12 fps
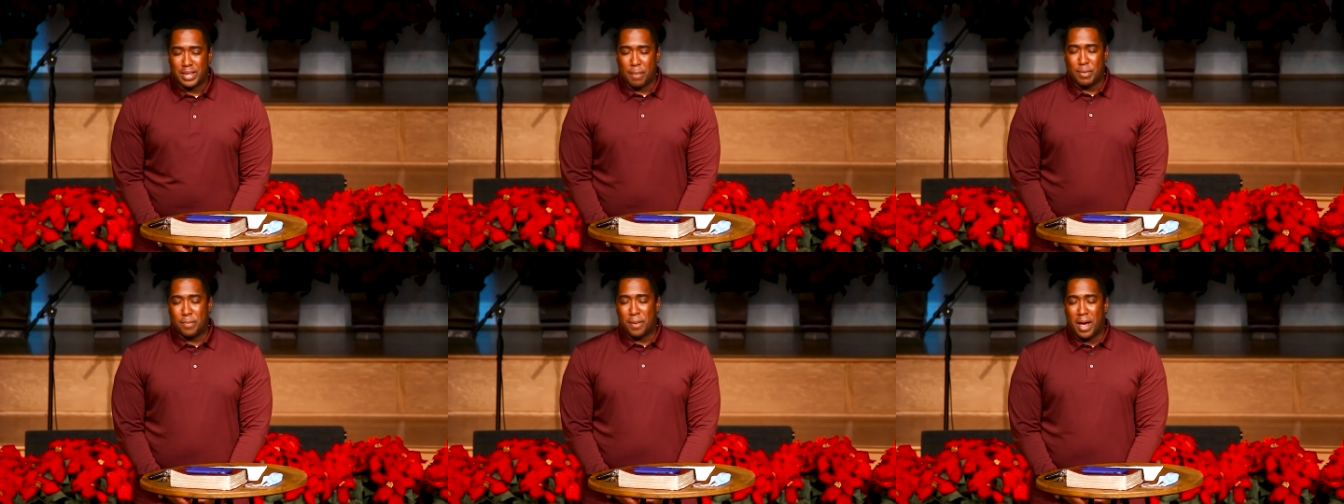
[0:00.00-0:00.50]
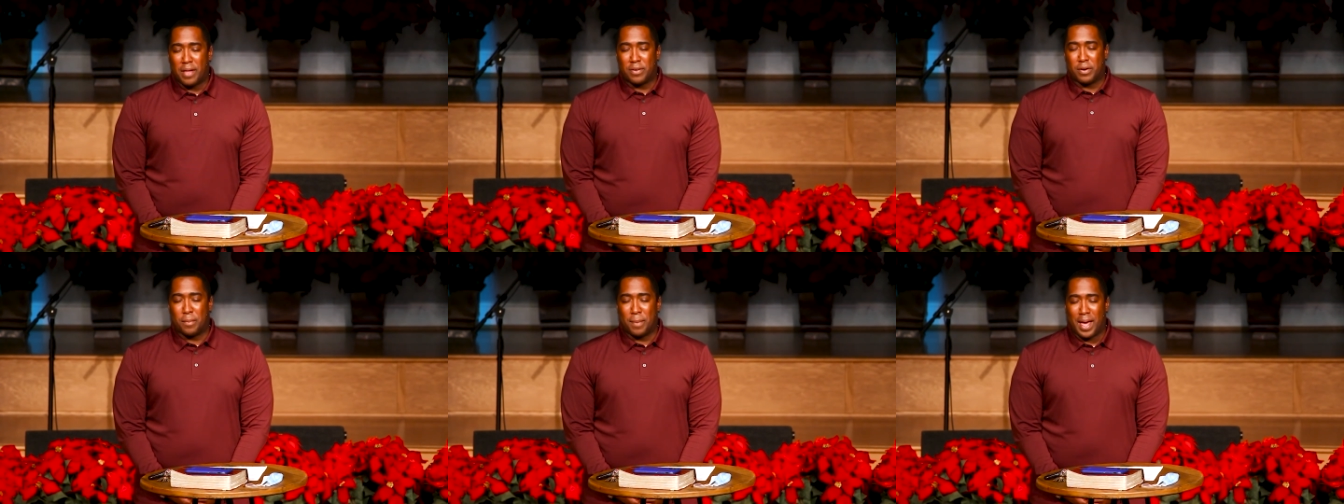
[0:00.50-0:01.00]
not be
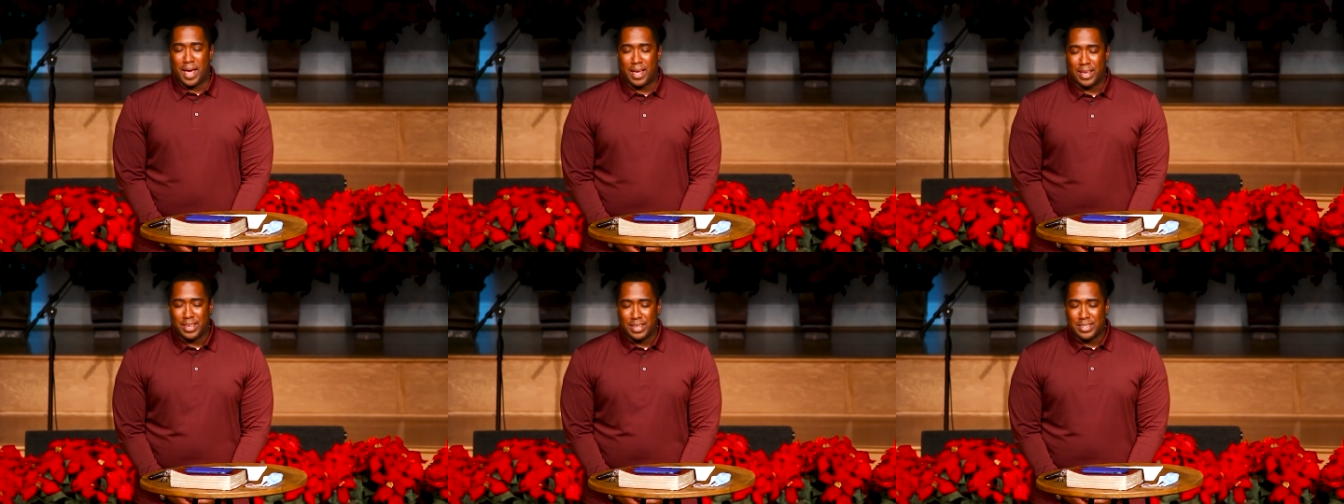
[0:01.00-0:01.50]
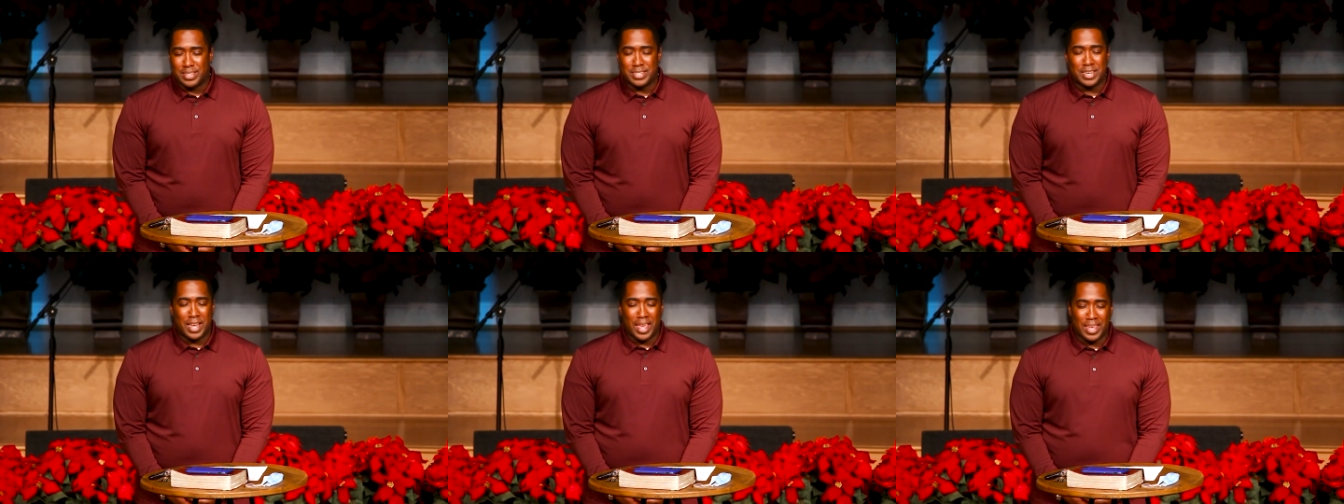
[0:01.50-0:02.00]
bothered by
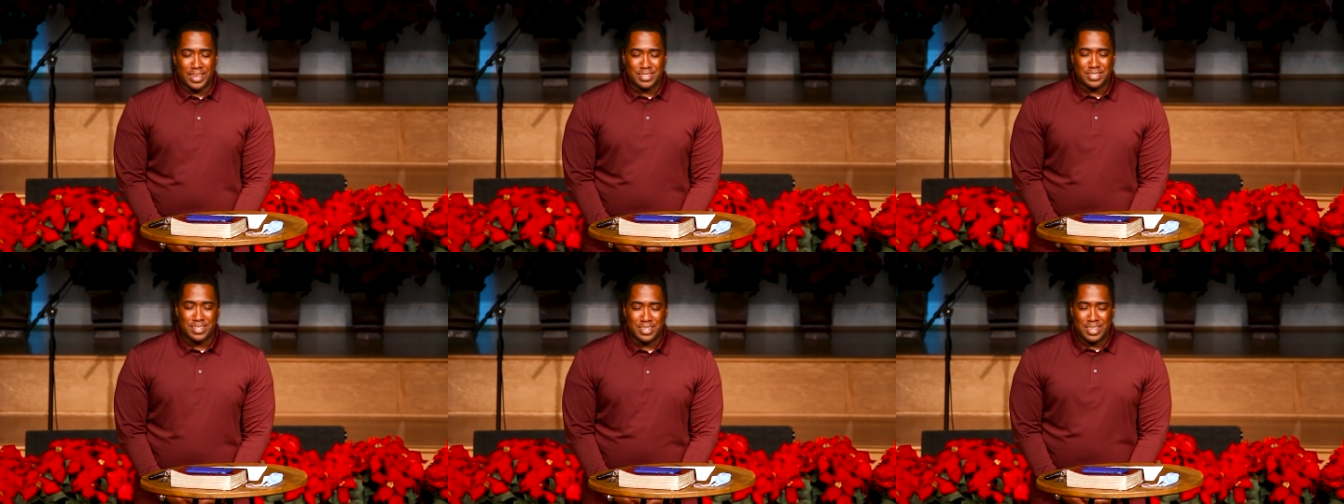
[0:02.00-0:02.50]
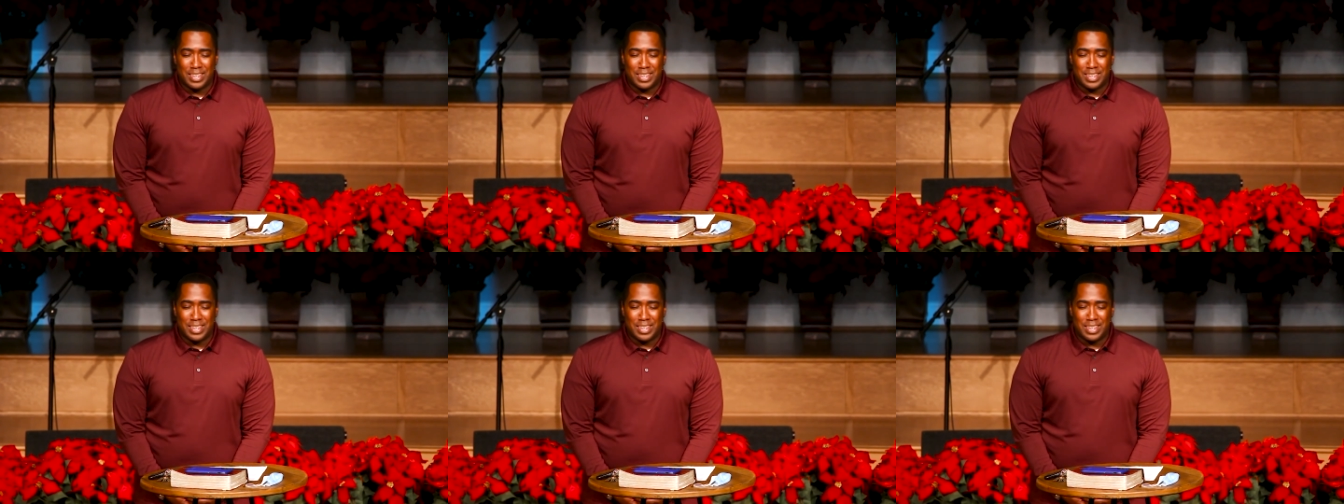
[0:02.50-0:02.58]
the delays.